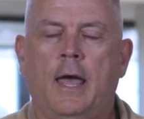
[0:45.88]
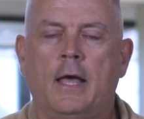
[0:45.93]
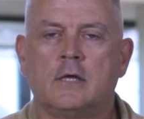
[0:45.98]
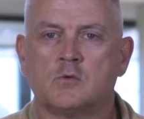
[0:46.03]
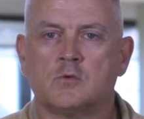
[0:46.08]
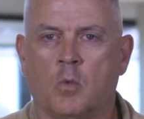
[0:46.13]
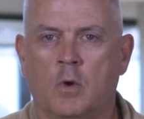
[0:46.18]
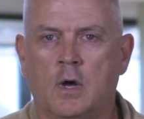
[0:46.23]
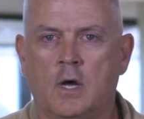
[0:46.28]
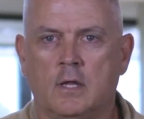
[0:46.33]
as
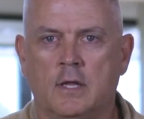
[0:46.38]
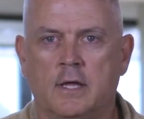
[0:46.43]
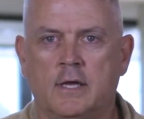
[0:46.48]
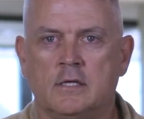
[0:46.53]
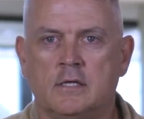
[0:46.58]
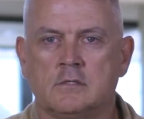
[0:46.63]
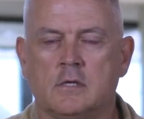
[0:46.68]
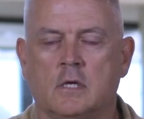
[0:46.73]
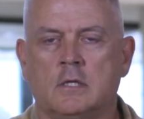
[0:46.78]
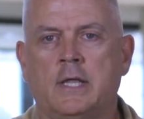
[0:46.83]
well
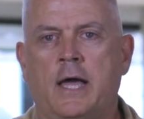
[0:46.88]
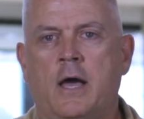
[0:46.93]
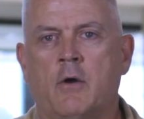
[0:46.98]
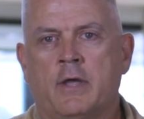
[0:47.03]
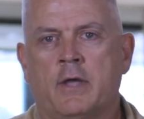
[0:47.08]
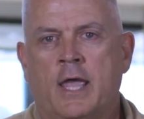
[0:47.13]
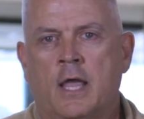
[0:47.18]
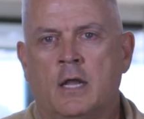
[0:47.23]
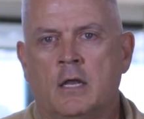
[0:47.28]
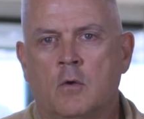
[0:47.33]
as
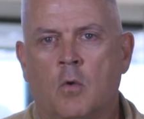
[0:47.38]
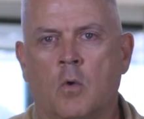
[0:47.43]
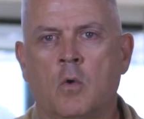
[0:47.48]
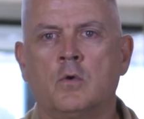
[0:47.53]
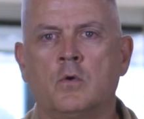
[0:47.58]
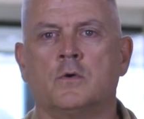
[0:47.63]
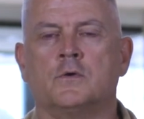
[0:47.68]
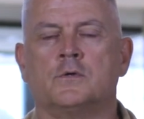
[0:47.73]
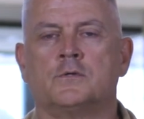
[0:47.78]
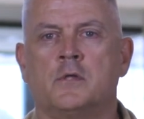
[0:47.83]
allowing any
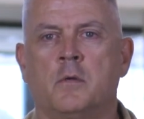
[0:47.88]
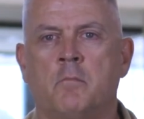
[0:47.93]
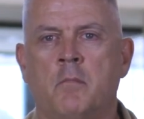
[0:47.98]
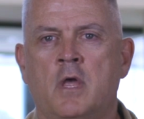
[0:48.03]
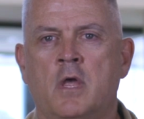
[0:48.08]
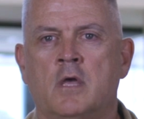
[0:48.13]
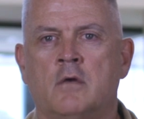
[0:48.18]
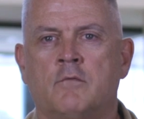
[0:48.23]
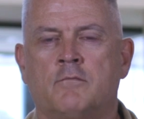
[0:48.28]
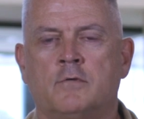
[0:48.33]
odors that
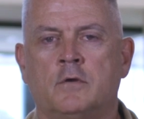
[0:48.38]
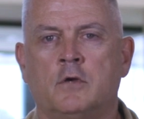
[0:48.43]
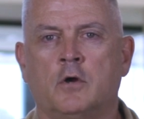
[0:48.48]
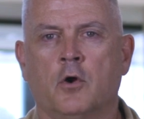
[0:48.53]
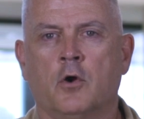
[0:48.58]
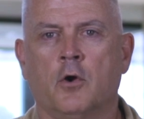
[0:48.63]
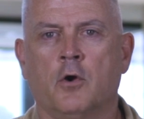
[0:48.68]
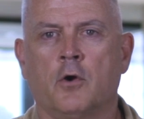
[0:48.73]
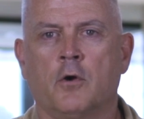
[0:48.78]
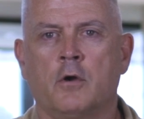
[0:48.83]
may have
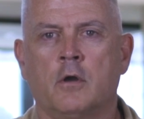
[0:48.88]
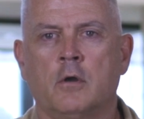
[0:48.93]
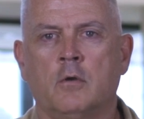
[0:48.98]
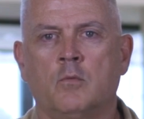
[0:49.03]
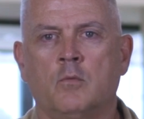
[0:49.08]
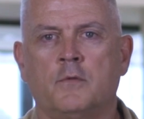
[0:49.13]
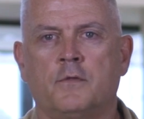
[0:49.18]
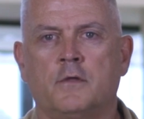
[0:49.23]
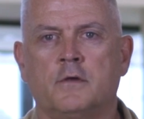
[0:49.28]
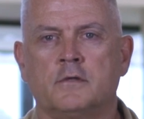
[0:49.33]
incurred
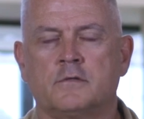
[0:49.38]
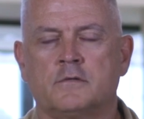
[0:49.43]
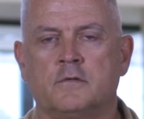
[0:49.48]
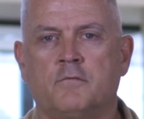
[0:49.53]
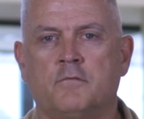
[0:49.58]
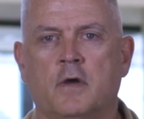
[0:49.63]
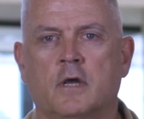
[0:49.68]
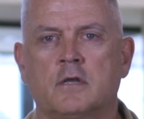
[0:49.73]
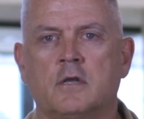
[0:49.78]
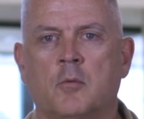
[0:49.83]
with the
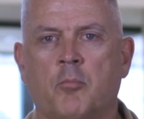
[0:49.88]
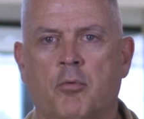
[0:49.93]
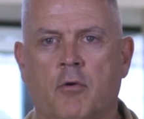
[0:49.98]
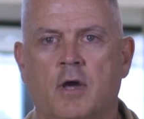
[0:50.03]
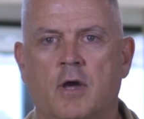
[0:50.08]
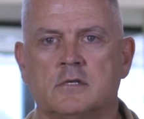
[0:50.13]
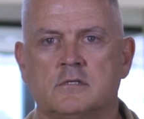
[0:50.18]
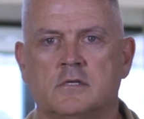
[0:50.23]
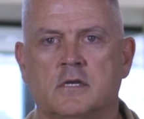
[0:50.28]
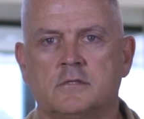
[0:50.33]
disinfecting
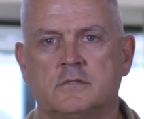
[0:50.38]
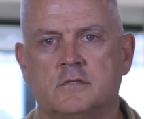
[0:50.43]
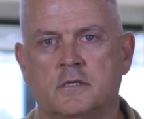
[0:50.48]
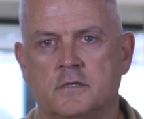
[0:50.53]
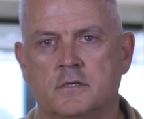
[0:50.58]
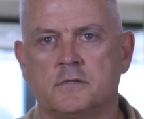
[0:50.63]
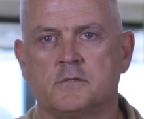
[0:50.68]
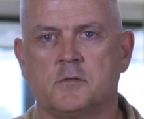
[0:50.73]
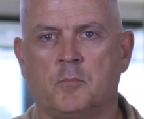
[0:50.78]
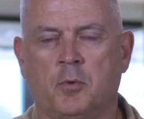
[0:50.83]
process to
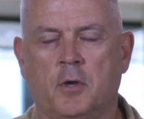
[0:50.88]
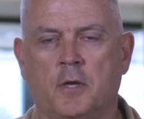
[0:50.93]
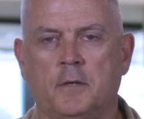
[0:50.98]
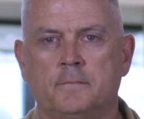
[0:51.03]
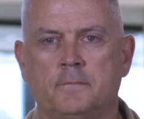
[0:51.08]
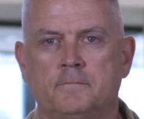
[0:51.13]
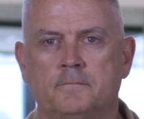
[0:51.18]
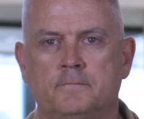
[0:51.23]
dissipate.